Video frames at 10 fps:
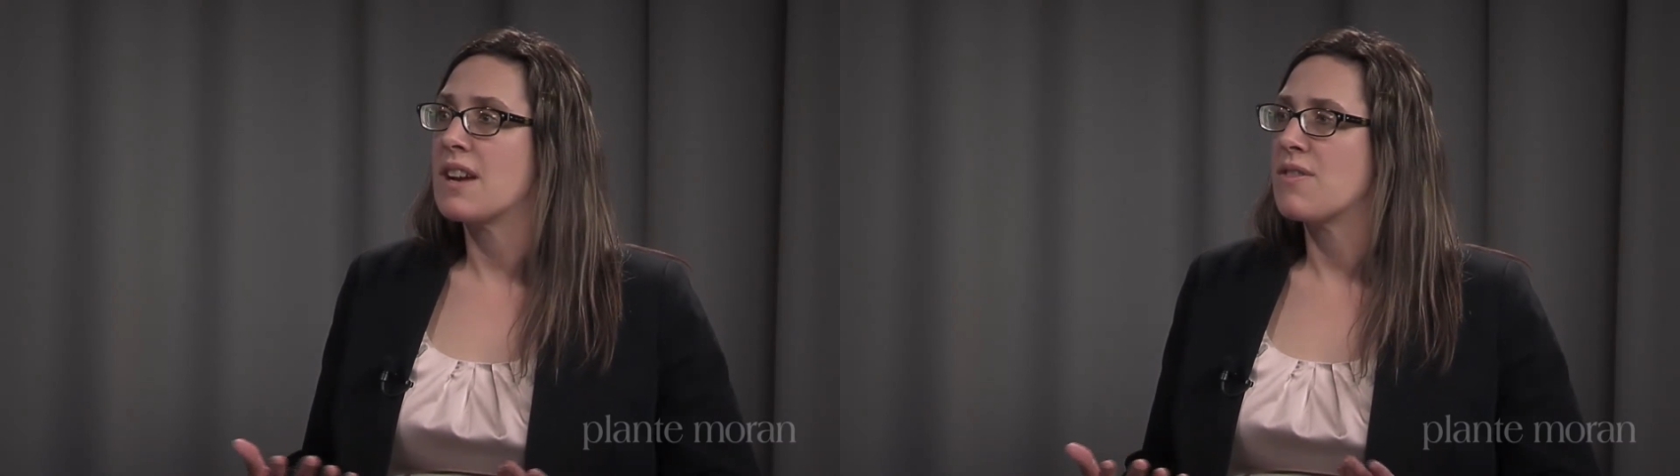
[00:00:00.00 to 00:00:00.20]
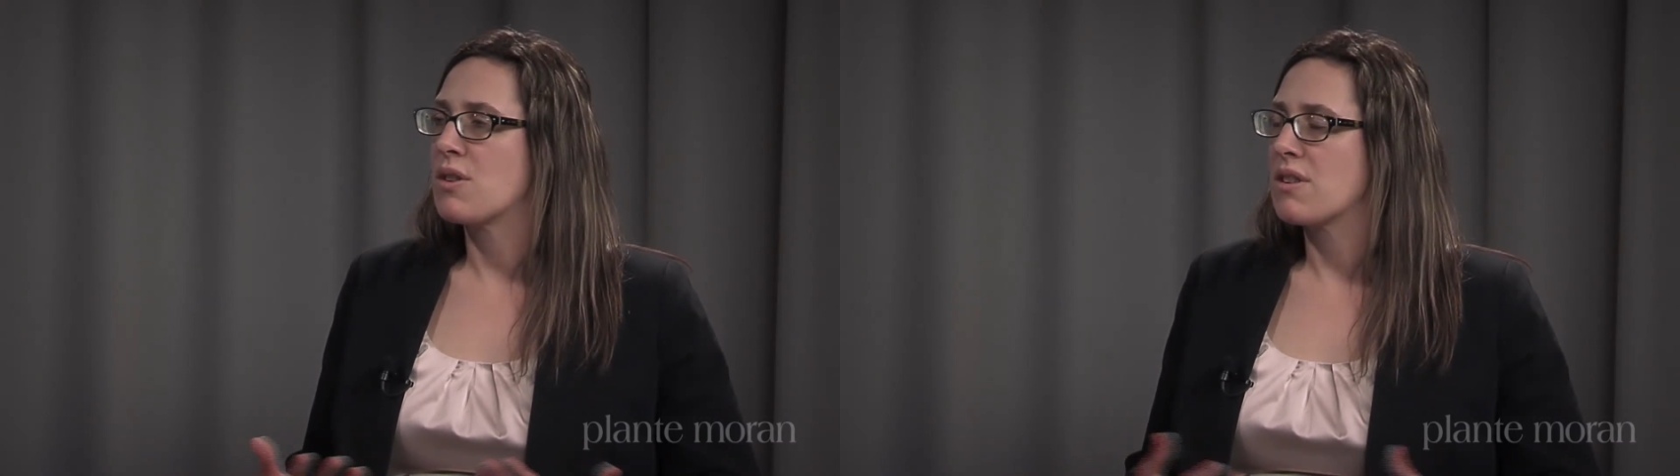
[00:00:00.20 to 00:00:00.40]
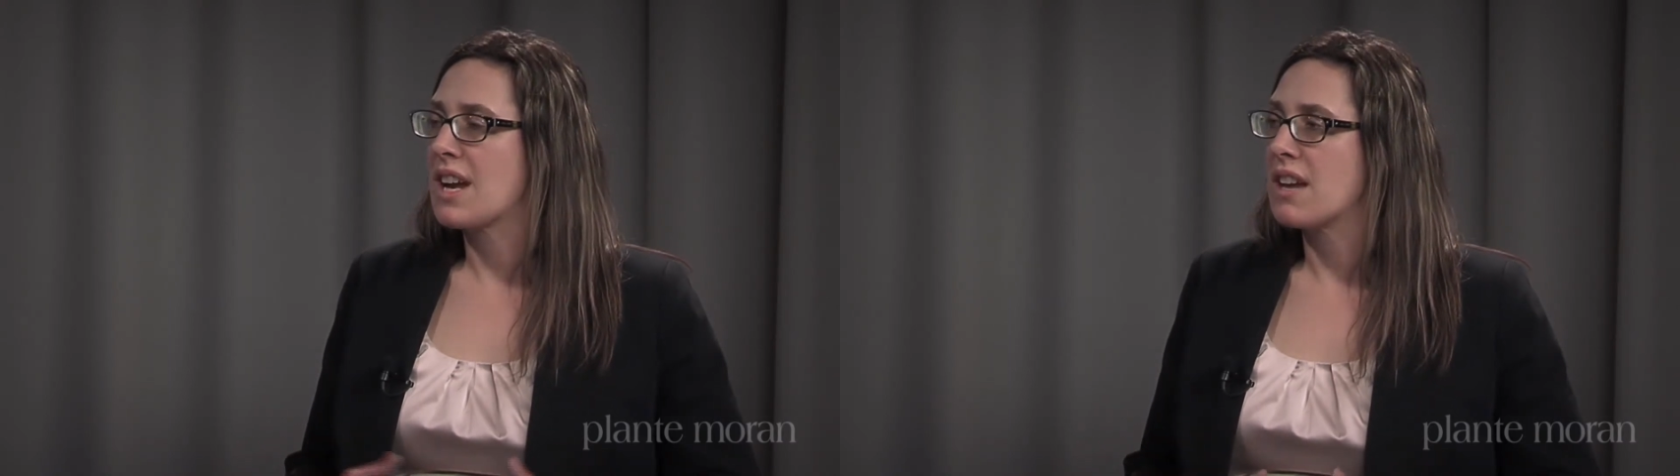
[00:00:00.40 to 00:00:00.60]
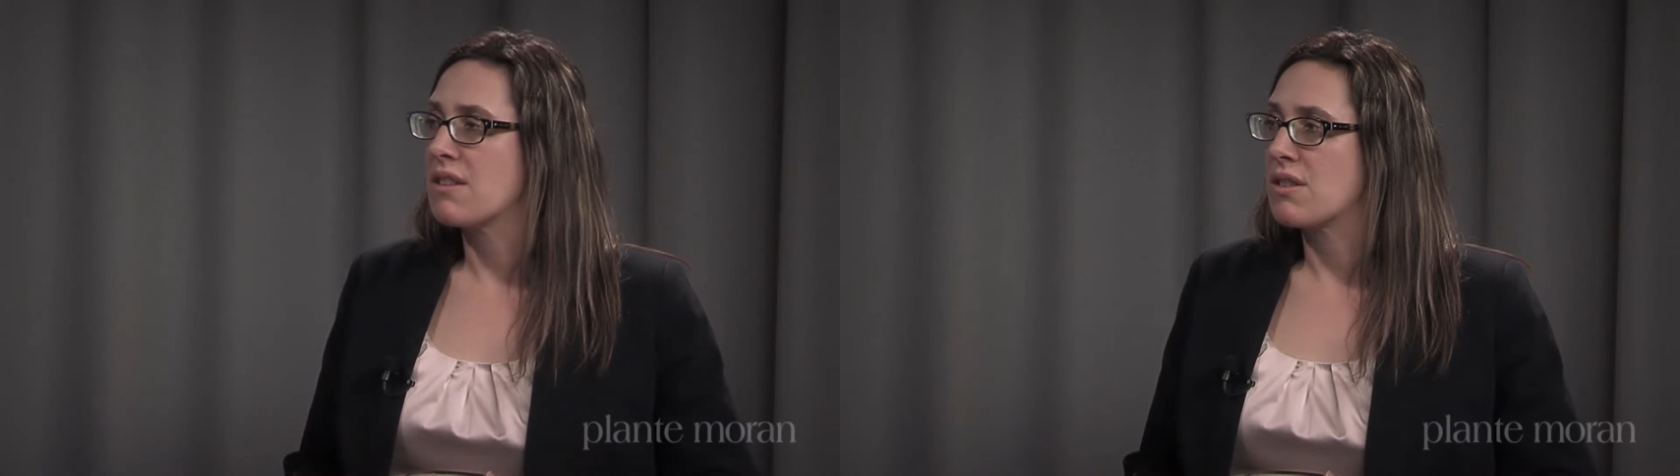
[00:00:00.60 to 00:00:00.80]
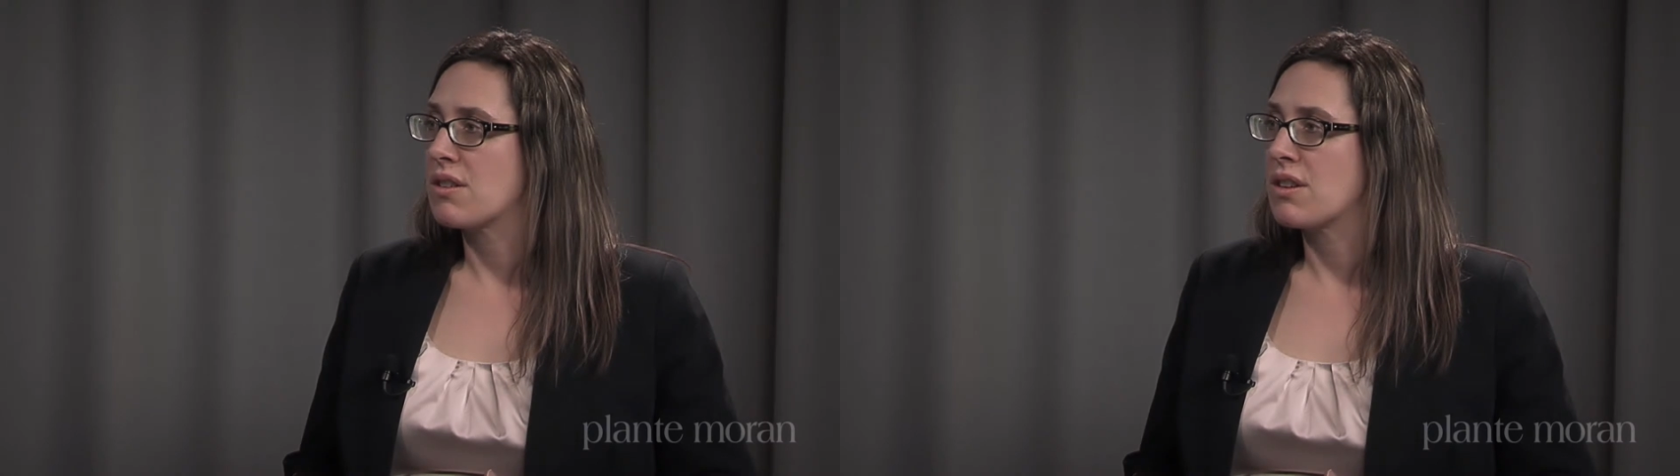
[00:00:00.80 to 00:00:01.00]
if you're a
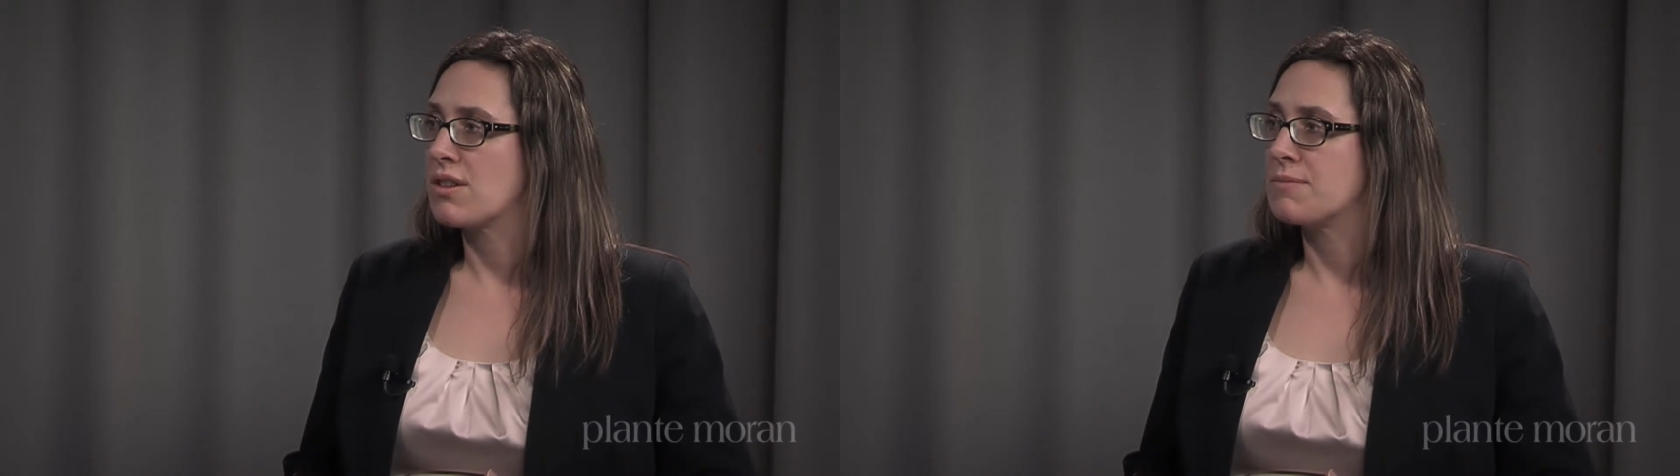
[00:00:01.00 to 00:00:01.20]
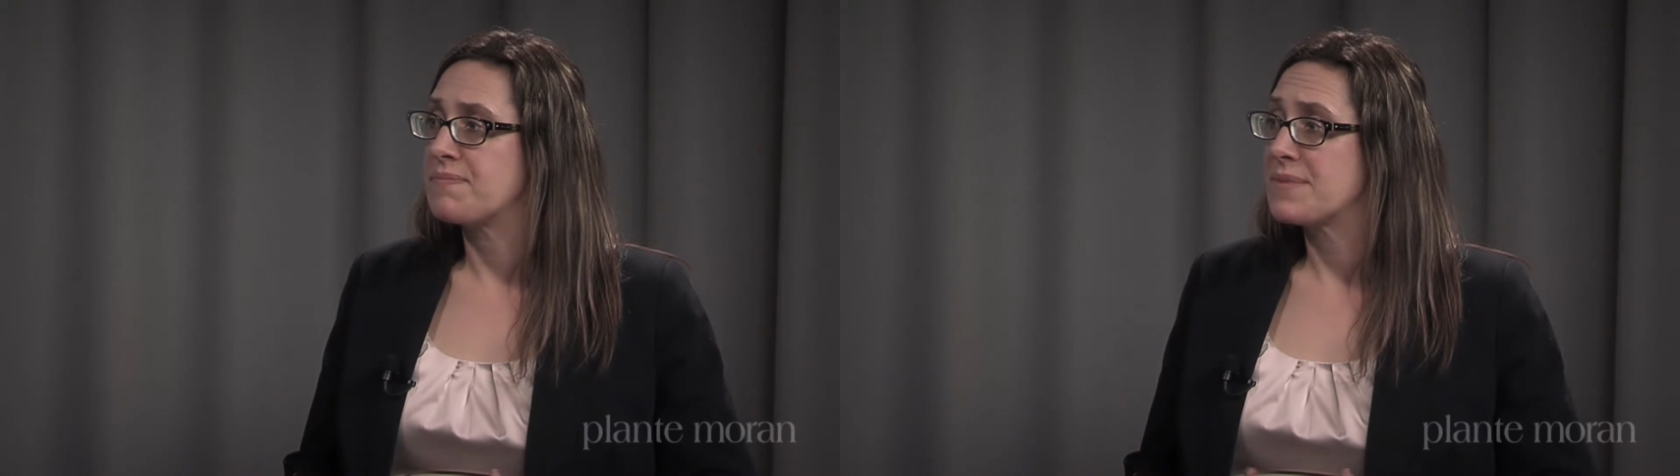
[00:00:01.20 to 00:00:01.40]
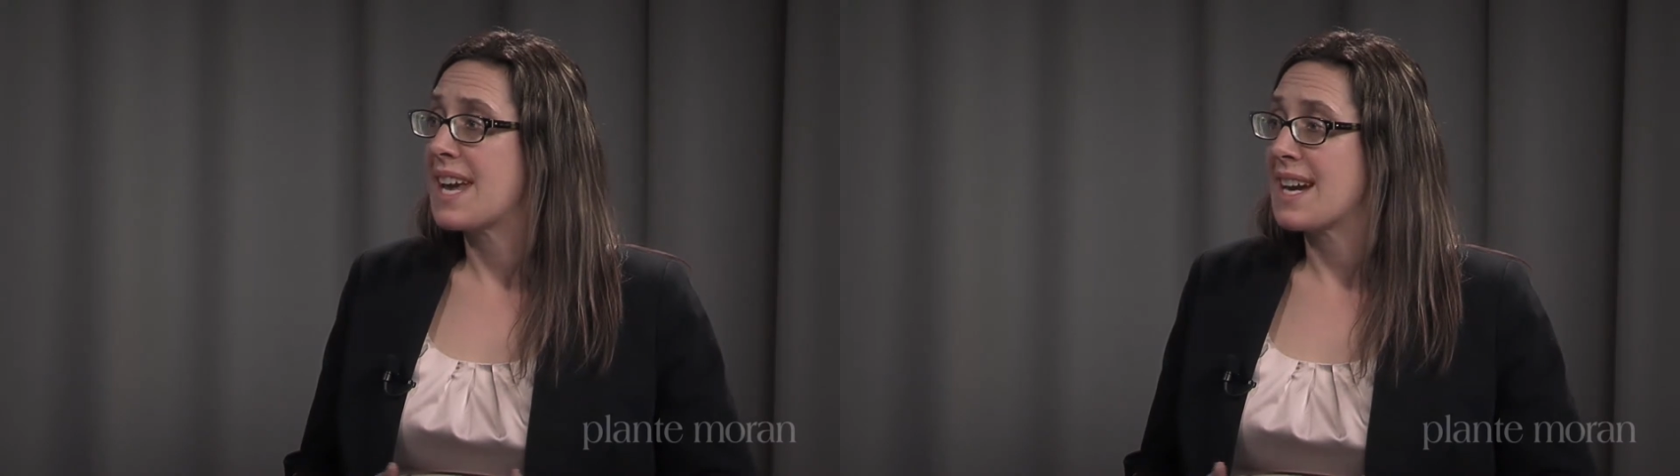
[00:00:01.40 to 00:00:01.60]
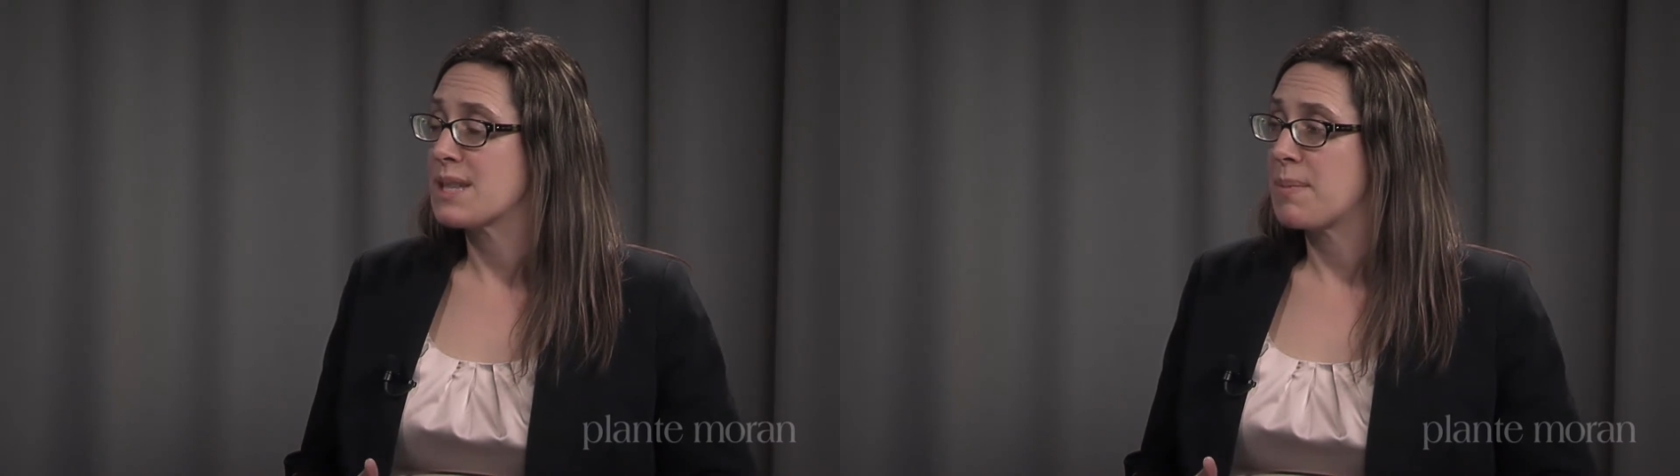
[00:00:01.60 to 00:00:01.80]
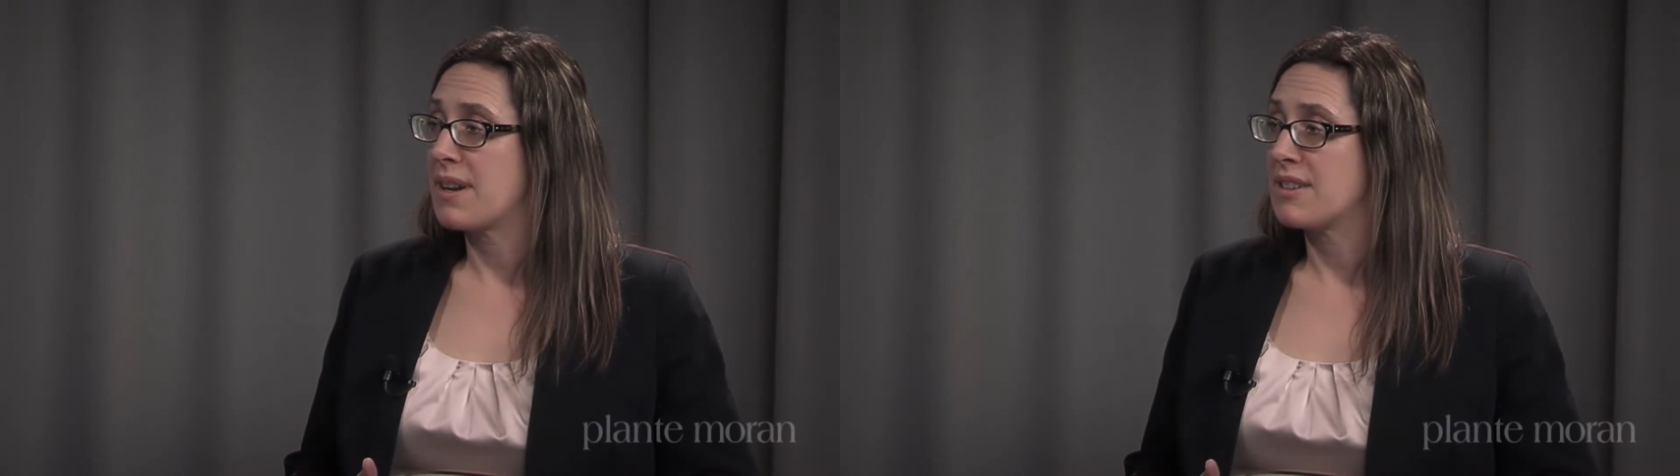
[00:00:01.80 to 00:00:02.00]
calendar year
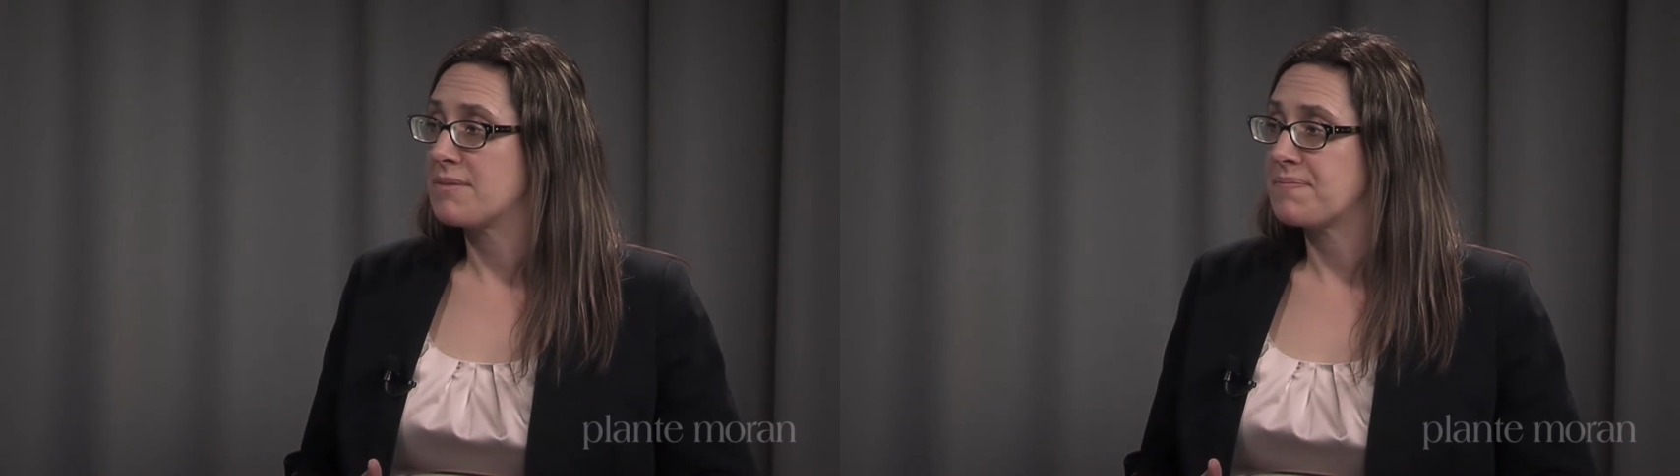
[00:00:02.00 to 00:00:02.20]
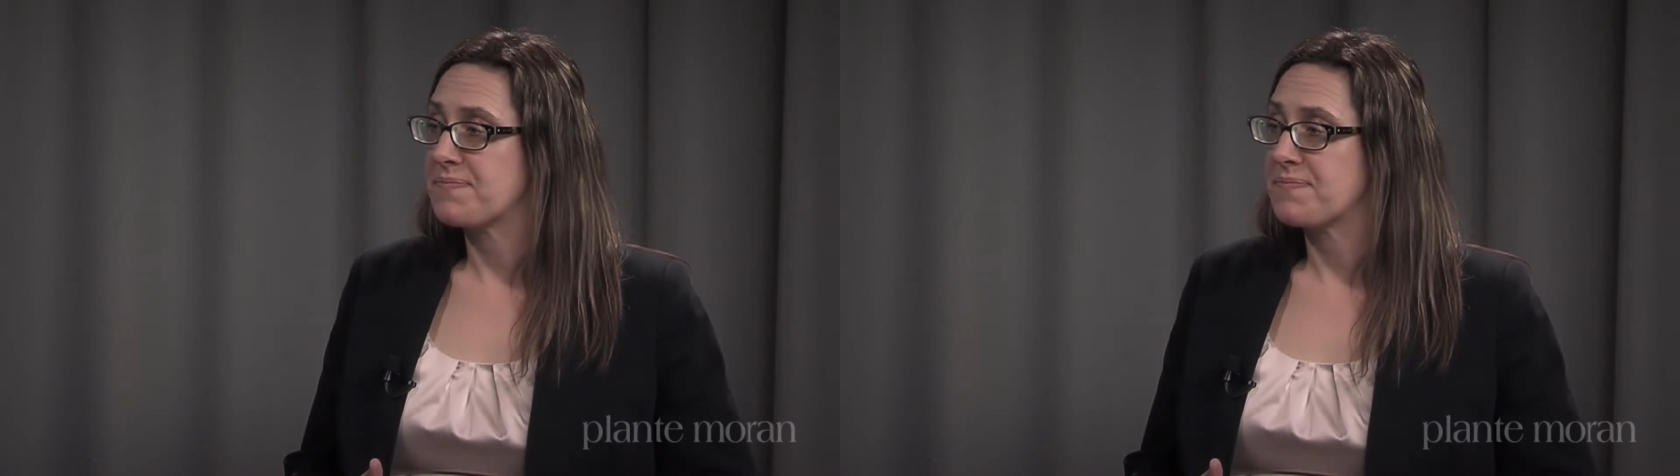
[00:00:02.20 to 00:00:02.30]
taxpayer.